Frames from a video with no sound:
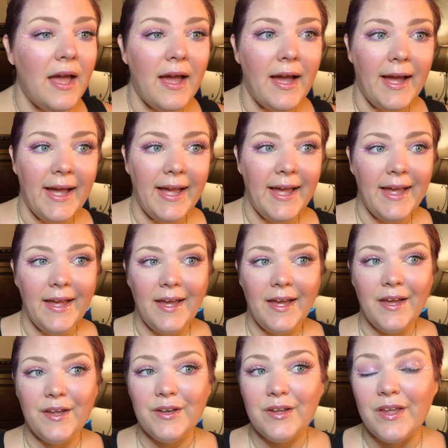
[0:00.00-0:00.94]

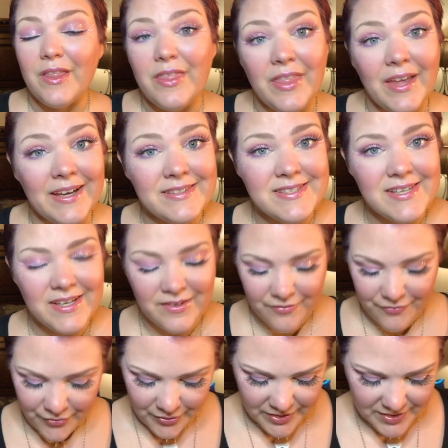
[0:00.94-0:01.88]
And that's it
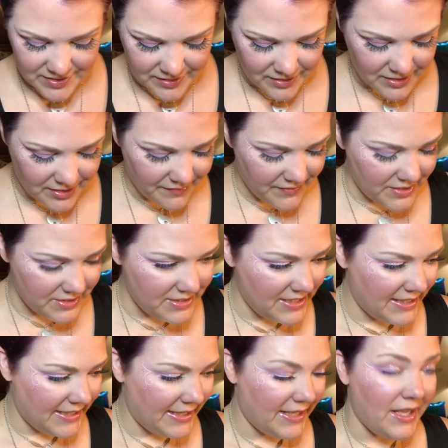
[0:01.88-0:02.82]
for this look of the
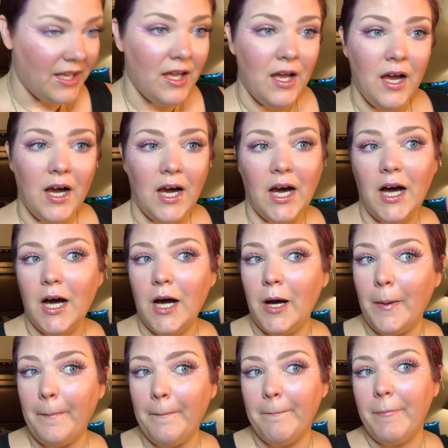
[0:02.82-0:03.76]
day.
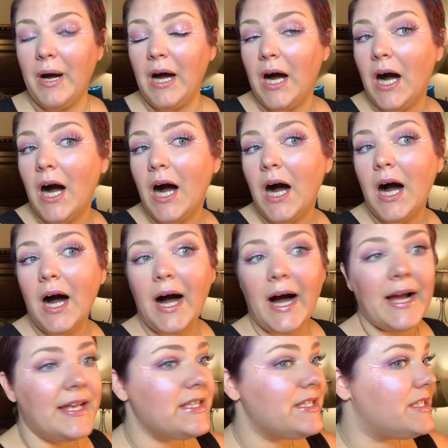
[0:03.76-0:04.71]

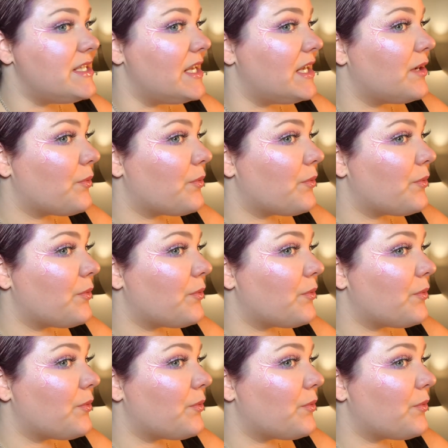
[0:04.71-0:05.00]
I didn't